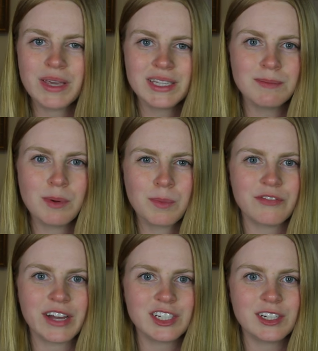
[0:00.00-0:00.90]
because I'm a
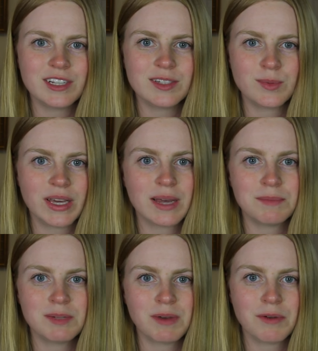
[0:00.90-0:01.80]
perfectionist when it
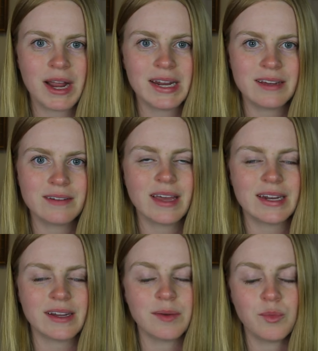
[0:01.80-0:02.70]
comes to my writing,
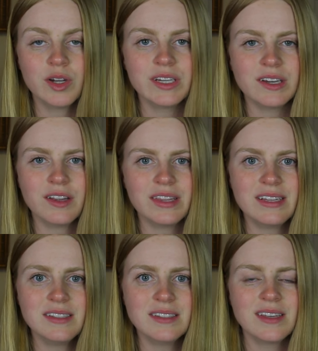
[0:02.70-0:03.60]
and I am working on
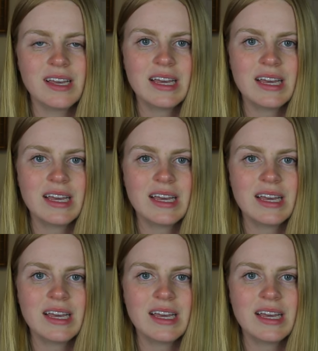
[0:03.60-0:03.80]
this,